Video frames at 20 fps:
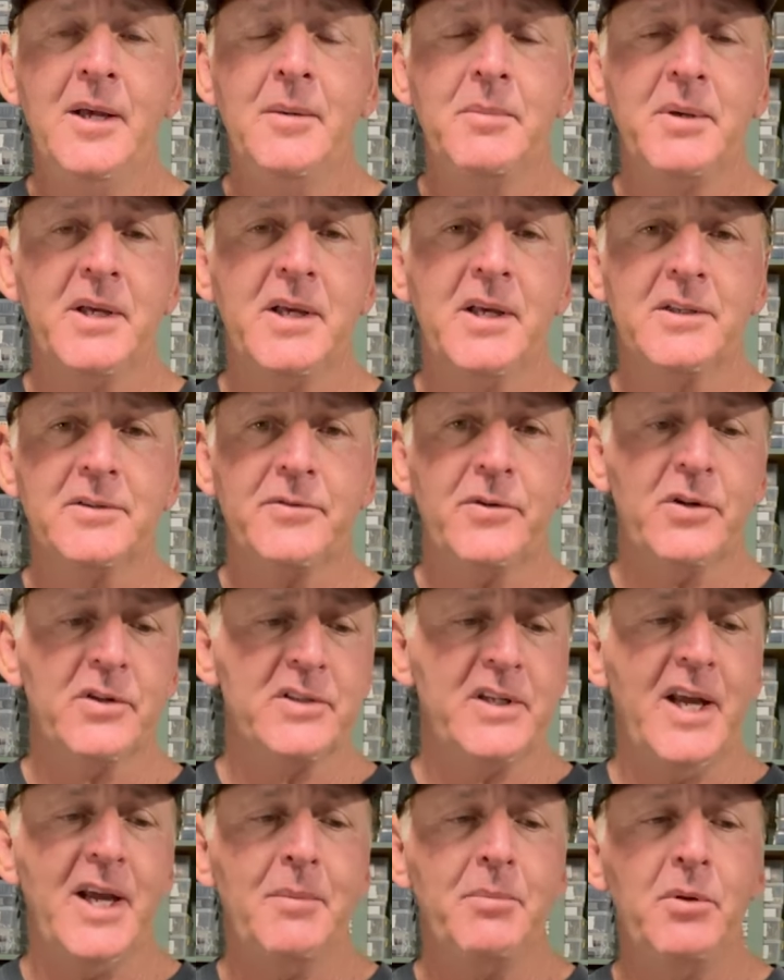Because for
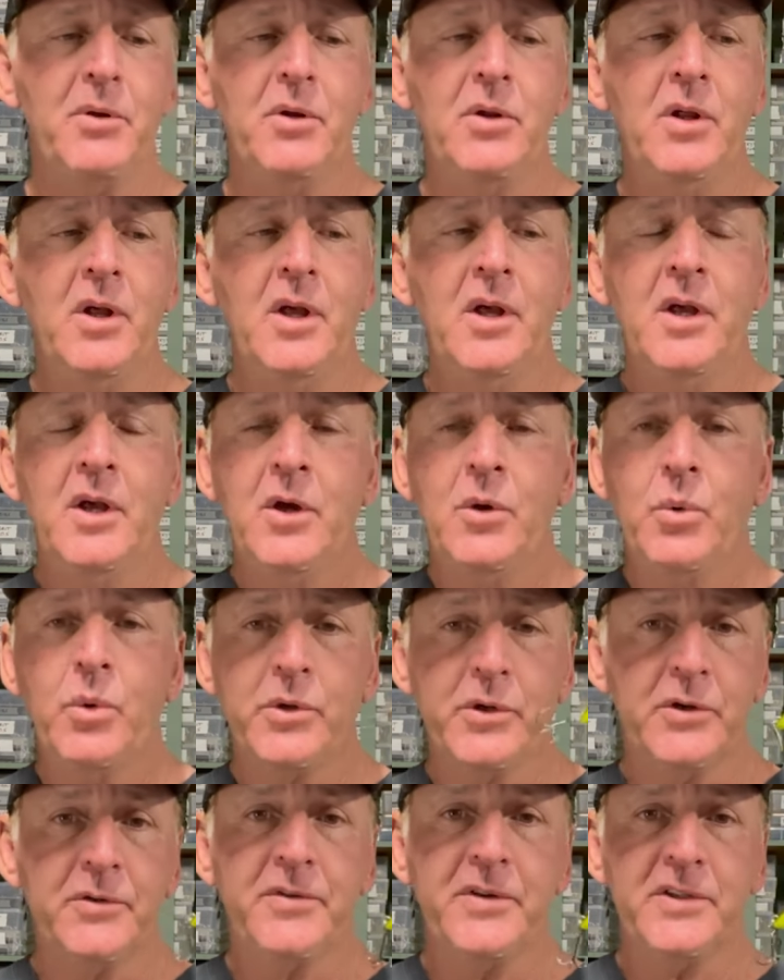example,
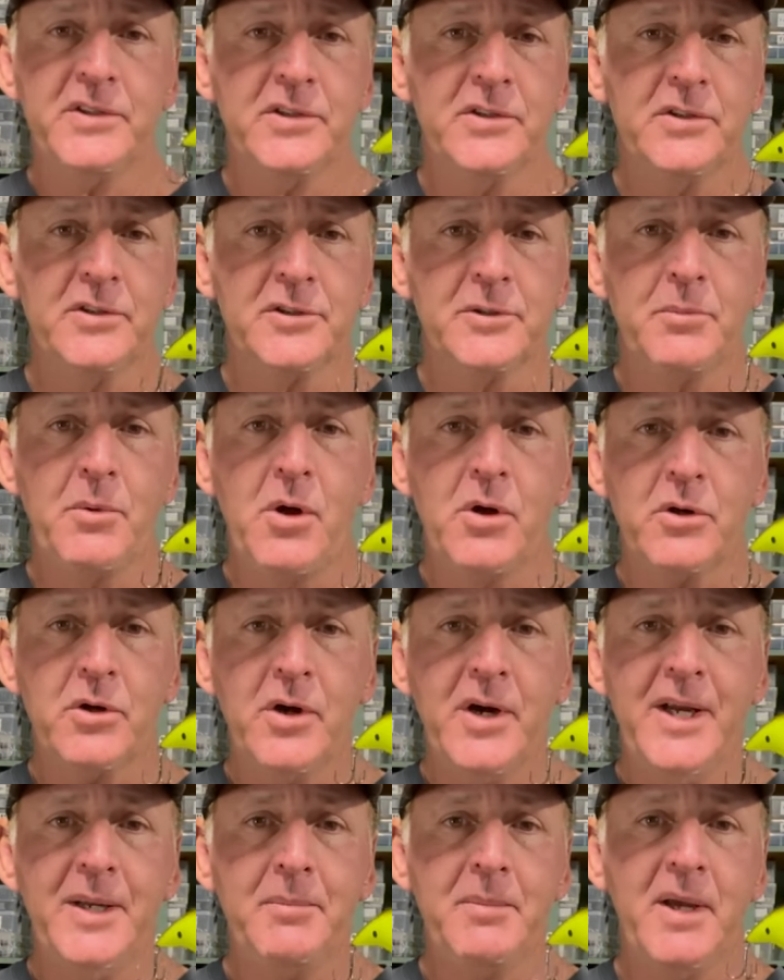where you're fishing the small
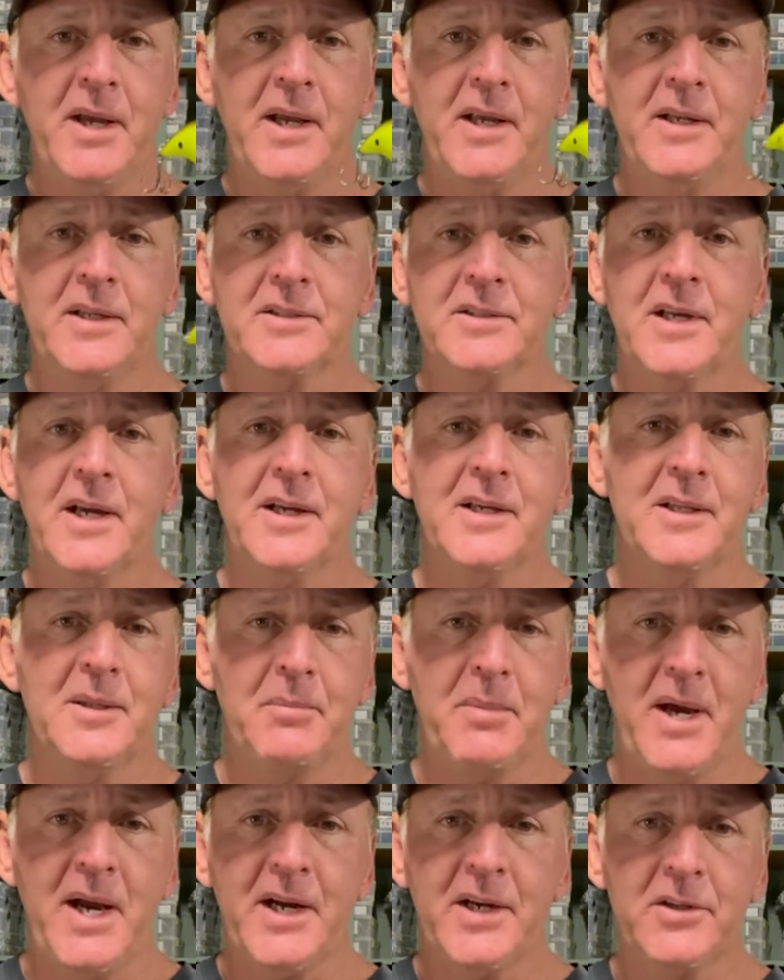crankbait, it's like in the
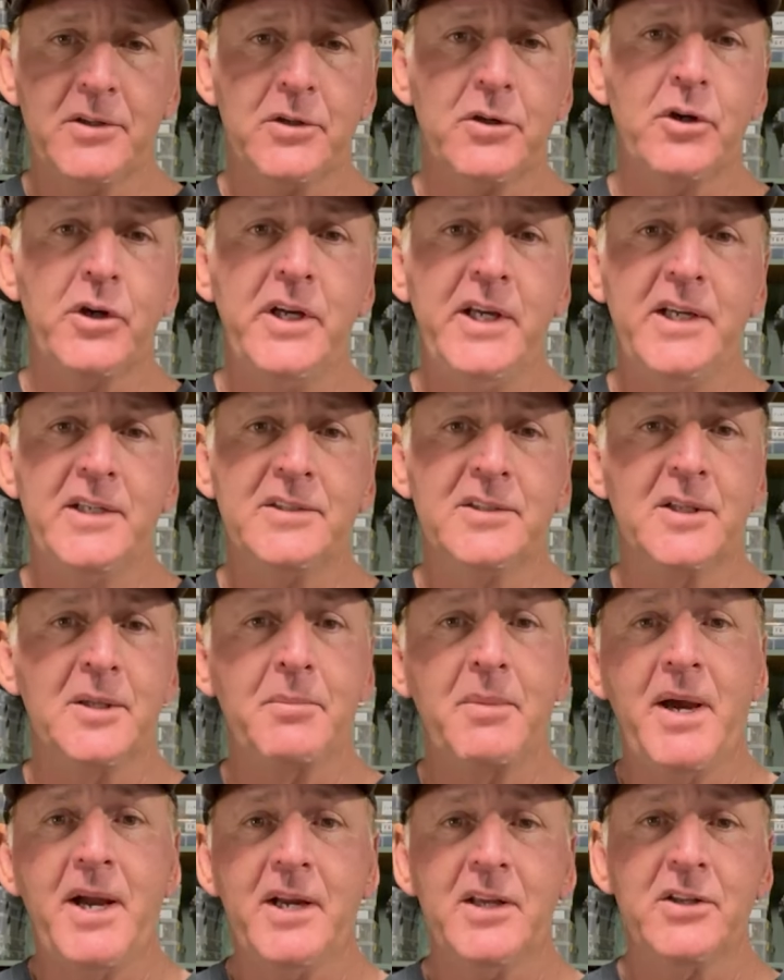back of the creeks and the
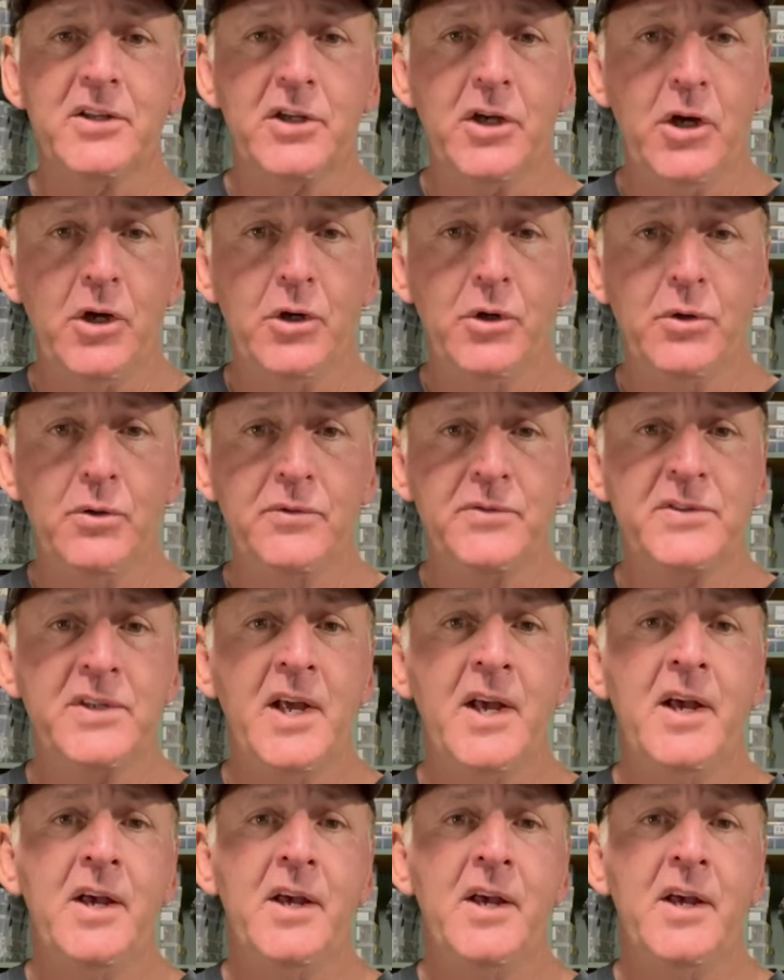back of the coves.